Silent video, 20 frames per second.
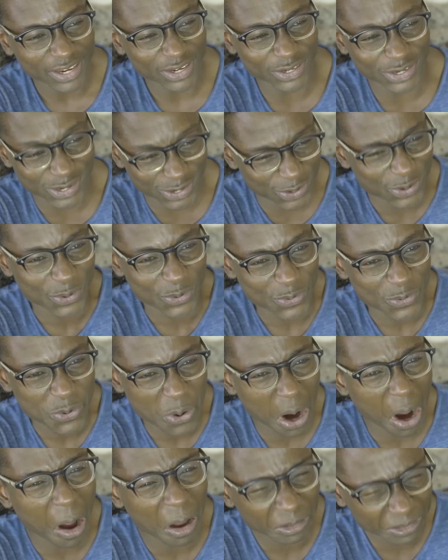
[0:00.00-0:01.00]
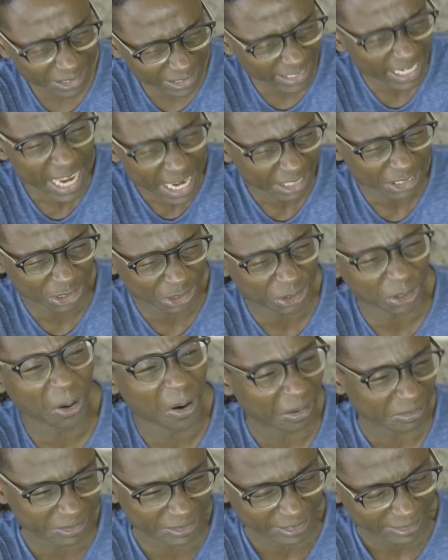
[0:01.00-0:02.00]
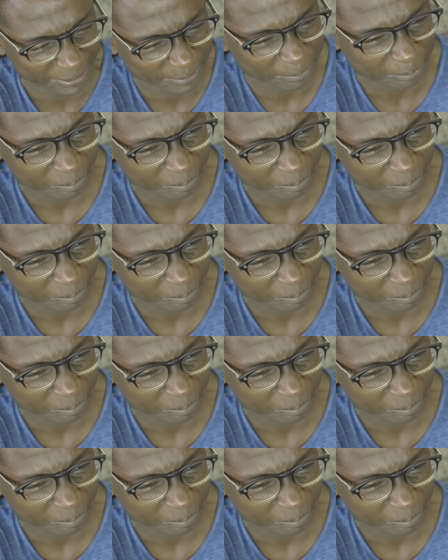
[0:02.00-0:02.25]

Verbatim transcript: You are Deadshot.